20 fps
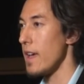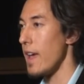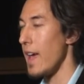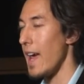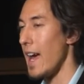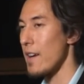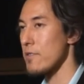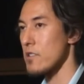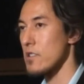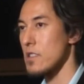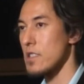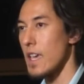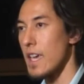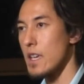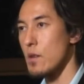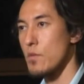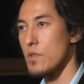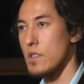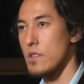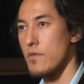After the
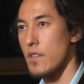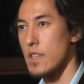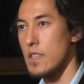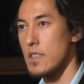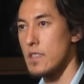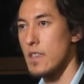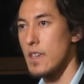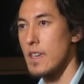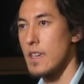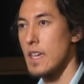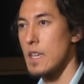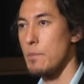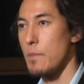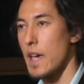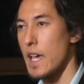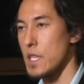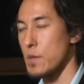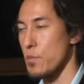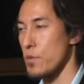tank was invented and mass